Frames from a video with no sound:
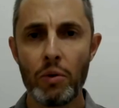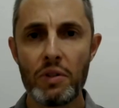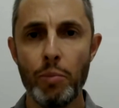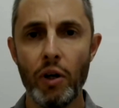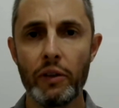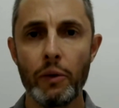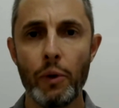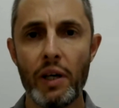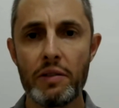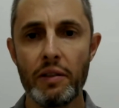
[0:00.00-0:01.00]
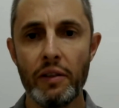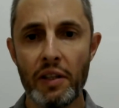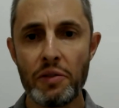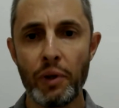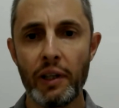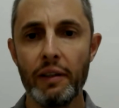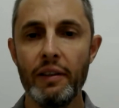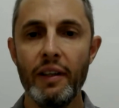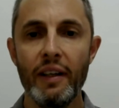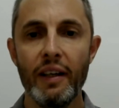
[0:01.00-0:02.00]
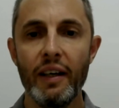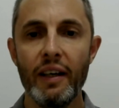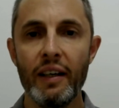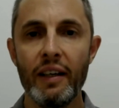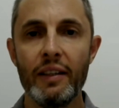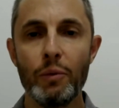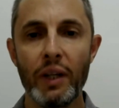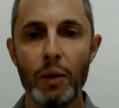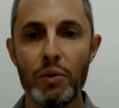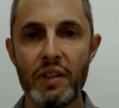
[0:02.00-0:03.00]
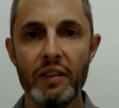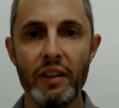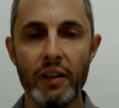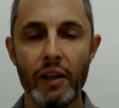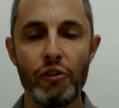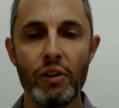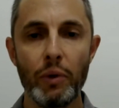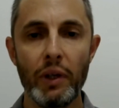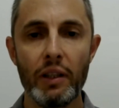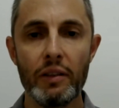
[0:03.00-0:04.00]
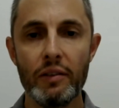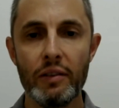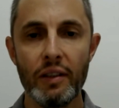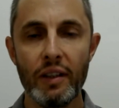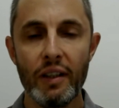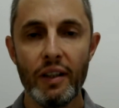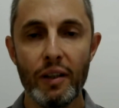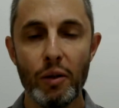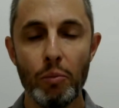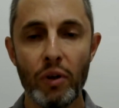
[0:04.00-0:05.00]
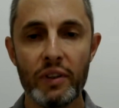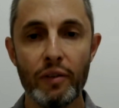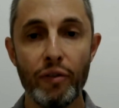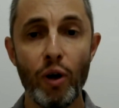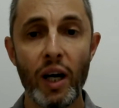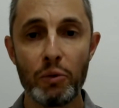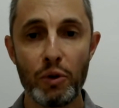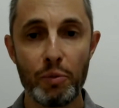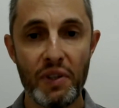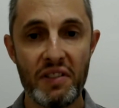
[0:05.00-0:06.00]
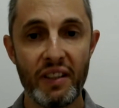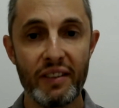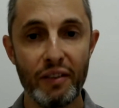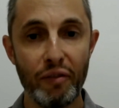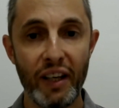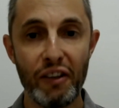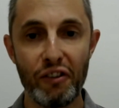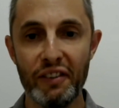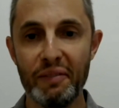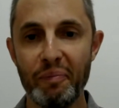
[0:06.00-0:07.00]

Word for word: was born and raised in Israel, and when I was a teenager, we had more than 400% inflation.